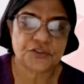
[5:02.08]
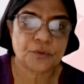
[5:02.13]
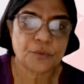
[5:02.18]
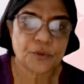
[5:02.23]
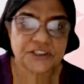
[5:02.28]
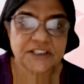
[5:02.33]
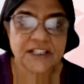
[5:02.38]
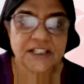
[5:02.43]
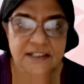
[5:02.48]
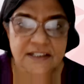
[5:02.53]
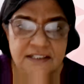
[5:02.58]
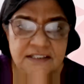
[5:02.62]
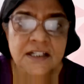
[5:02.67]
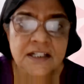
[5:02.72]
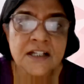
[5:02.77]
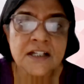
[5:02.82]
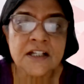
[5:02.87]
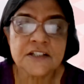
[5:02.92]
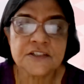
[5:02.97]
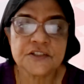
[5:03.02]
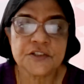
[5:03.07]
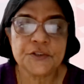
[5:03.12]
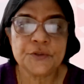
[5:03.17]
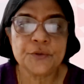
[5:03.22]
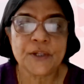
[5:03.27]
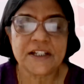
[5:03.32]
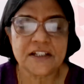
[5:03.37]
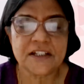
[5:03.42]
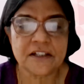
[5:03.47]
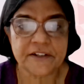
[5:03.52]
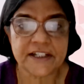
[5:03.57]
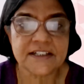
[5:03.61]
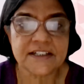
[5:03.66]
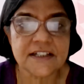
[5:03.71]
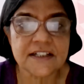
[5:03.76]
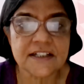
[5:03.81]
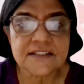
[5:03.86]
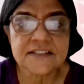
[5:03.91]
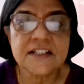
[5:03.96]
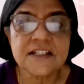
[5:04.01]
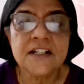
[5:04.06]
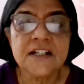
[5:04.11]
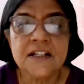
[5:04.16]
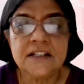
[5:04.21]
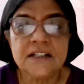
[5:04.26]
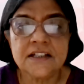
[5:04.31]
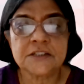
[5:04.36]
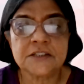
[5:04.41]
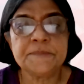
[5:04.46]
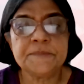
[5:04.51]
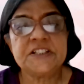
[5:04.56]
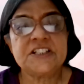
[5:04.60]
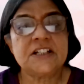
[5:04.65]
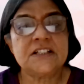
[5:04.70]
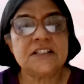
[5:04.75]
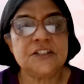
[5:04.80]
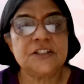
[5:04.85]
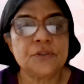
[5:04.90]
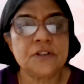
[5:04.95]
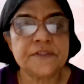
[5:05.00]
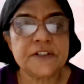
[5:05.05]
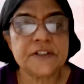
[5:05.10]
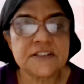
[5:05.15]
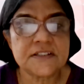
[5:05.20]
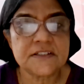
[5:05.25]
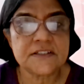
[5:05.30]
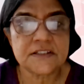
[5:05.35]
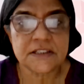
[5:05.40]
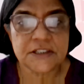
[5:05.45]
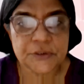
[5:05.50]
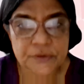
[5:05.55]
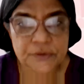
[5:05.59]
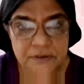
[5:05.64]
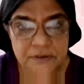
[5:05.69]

sure what that is. So you can correct us. Lakshmi Chand University.